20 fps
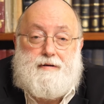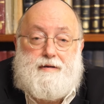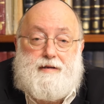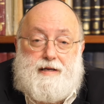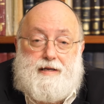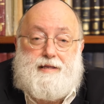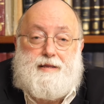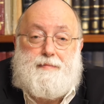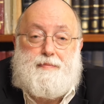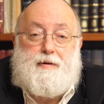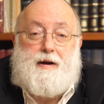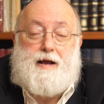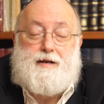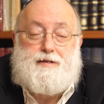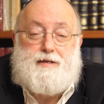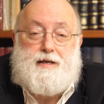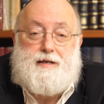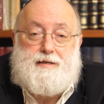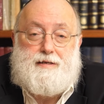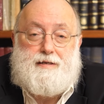in the
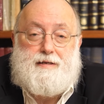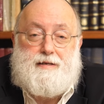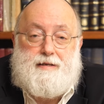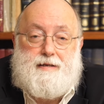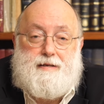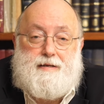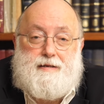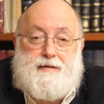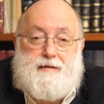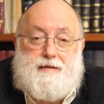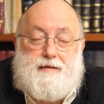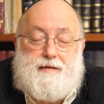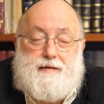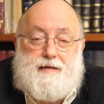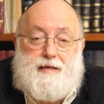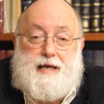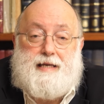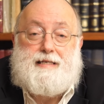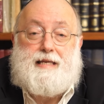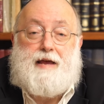process.
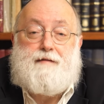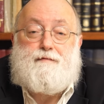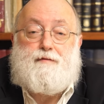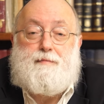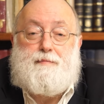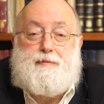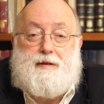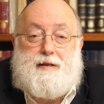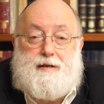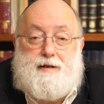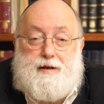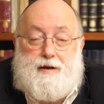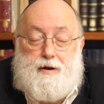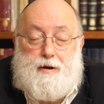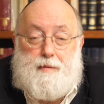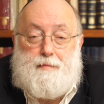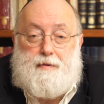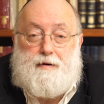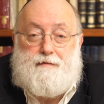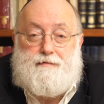As I've repeated a
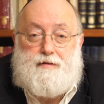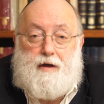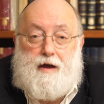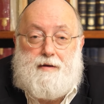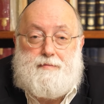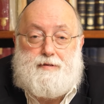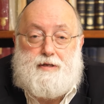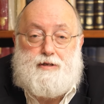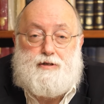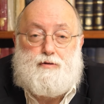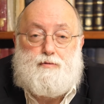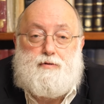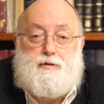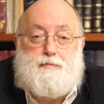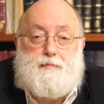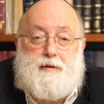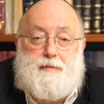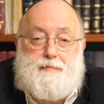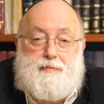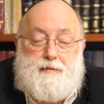number of times, the Jewish
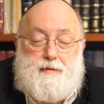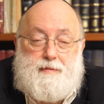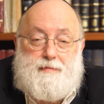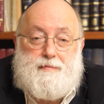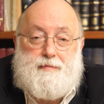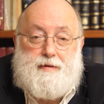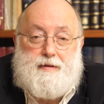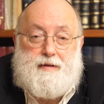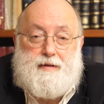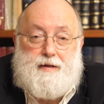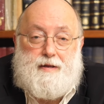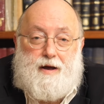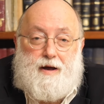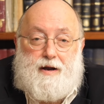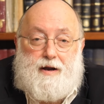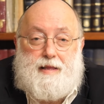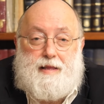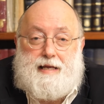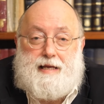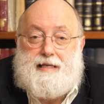people
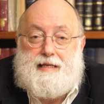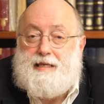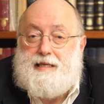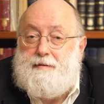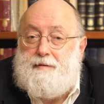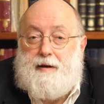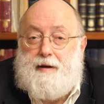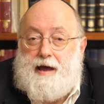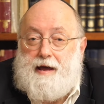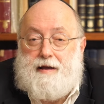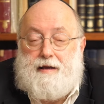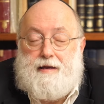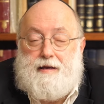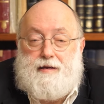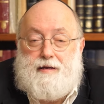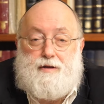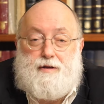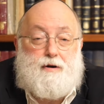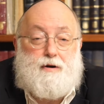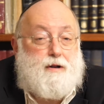are like a tea bag.
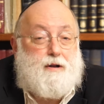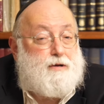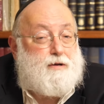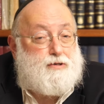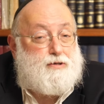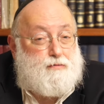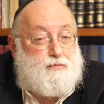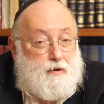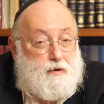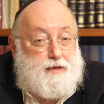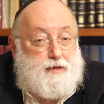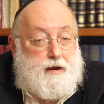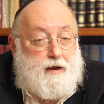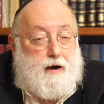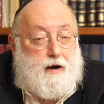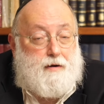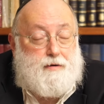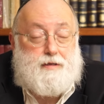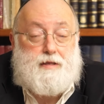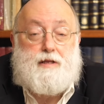You don't know how strong they
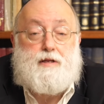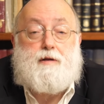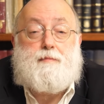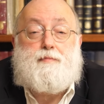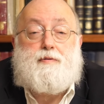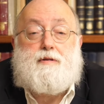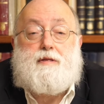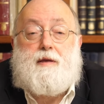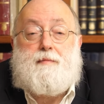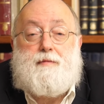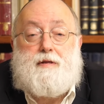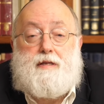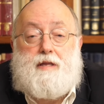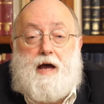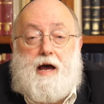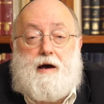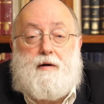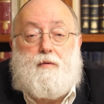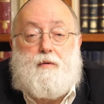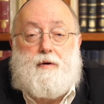are until you put them into
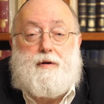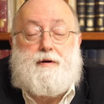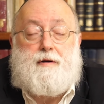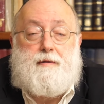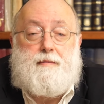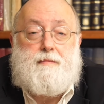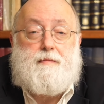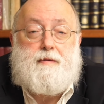hot water.